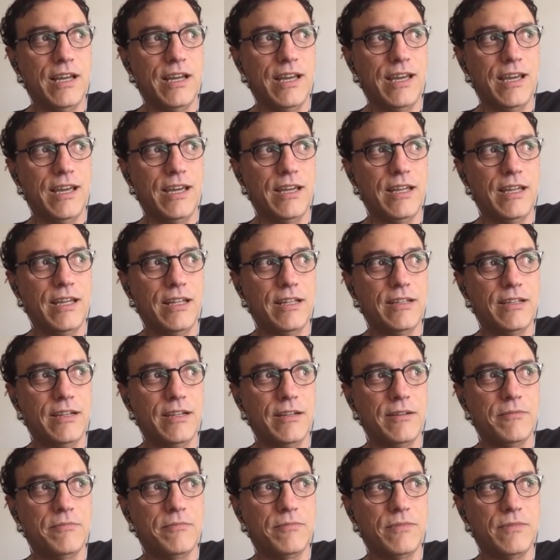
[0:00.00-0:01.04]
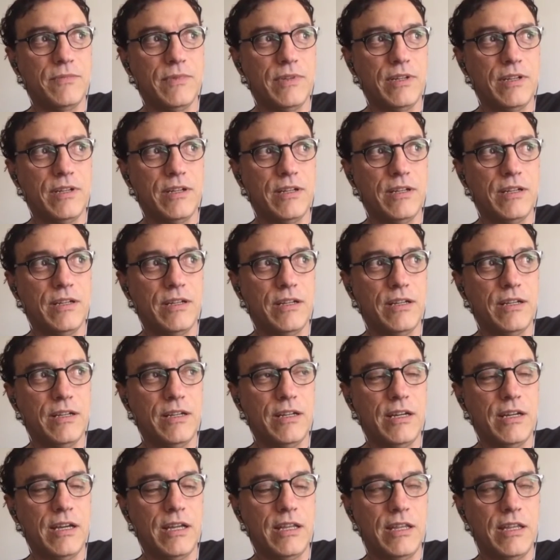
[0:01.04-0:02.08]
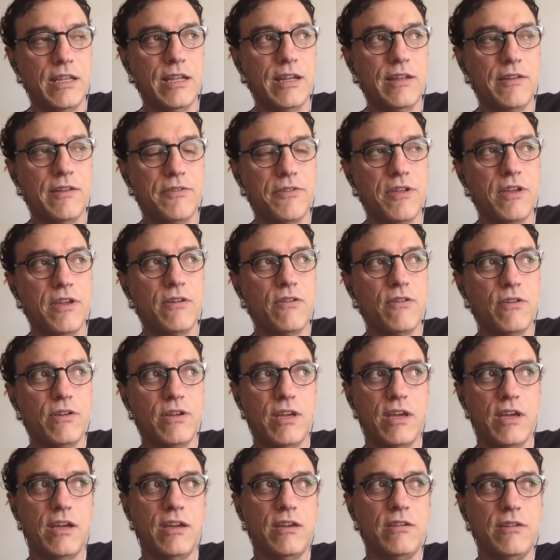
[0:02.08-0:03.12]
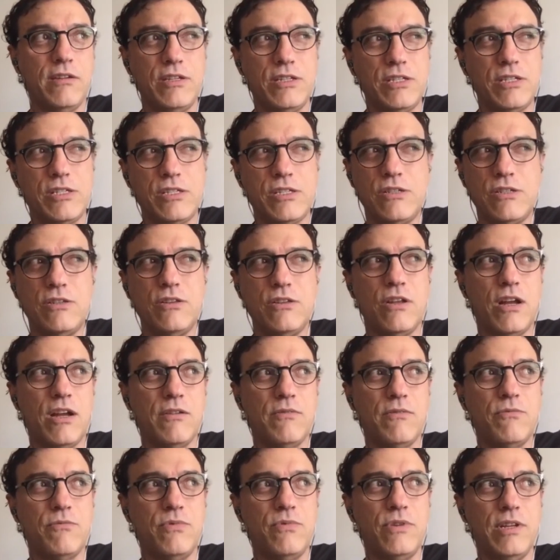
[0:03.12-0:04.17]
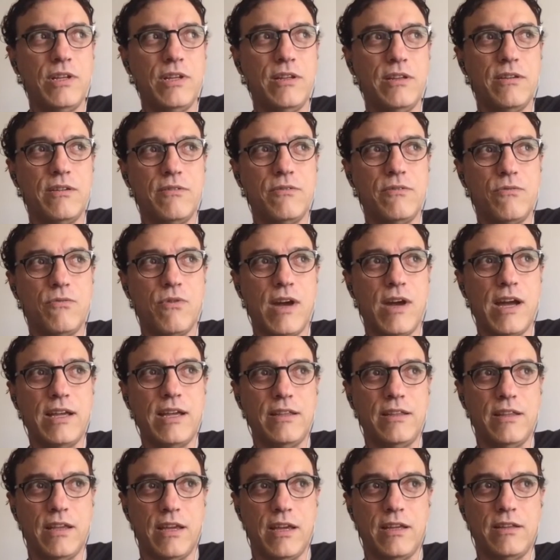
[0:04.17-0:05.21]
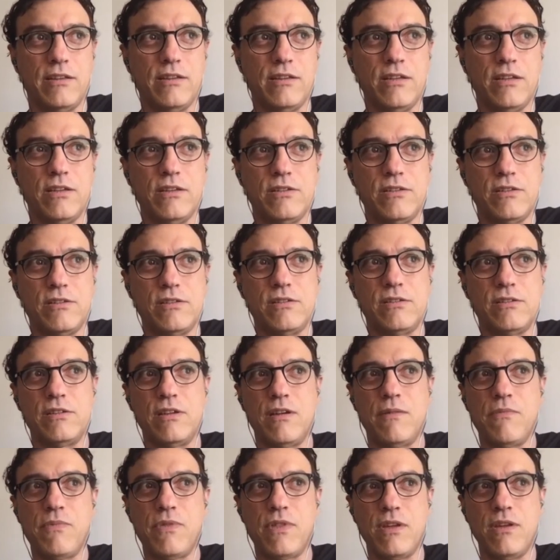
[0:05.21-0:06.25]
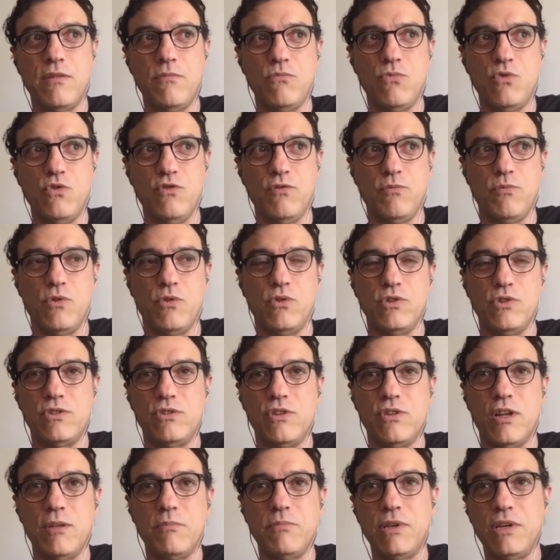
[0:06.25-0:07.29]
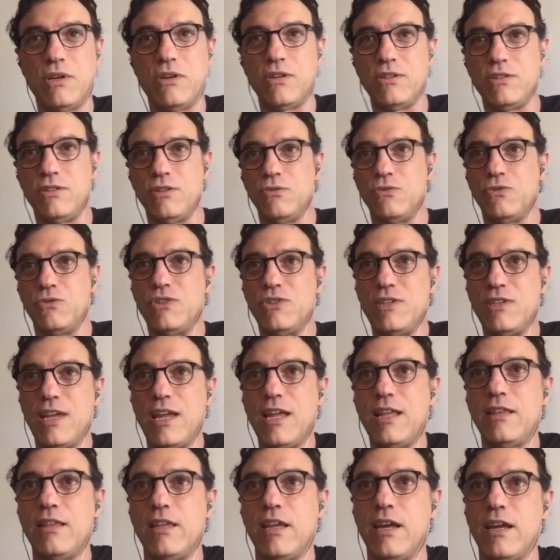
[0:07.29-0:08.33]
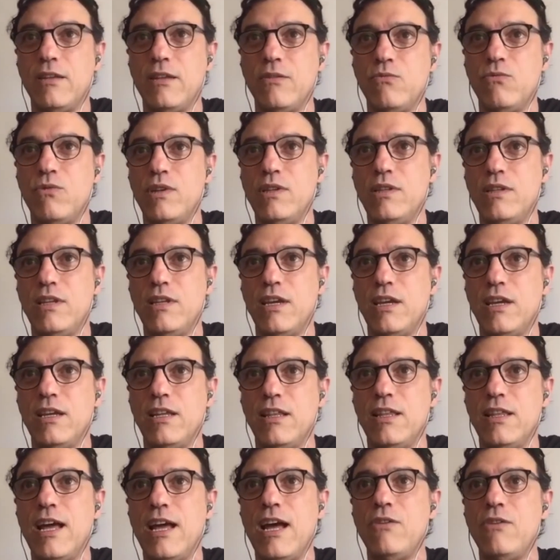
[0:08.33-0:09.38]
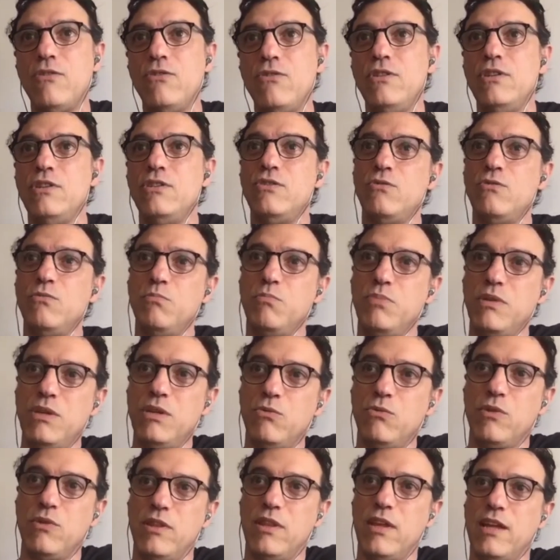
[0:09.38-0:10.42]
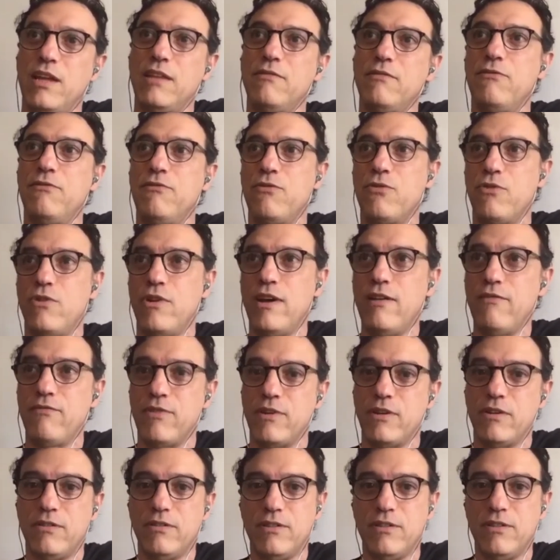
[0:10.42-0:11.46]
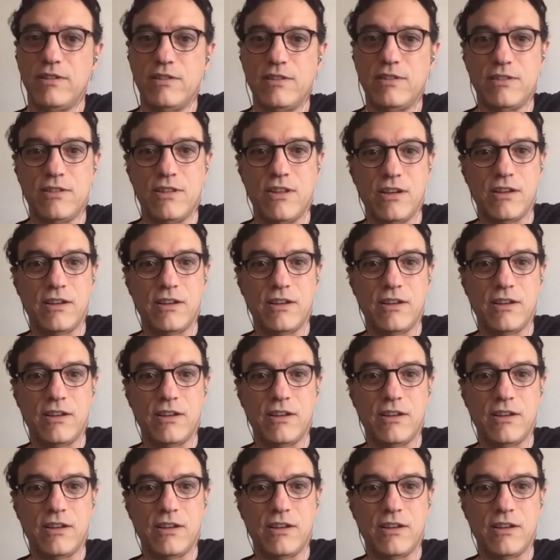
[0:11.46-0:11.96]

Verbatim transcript: and um, and then I think, okay, it's not really quite that. It's something movable. It's not because you said that one day. Now you need to be with that forever. This is like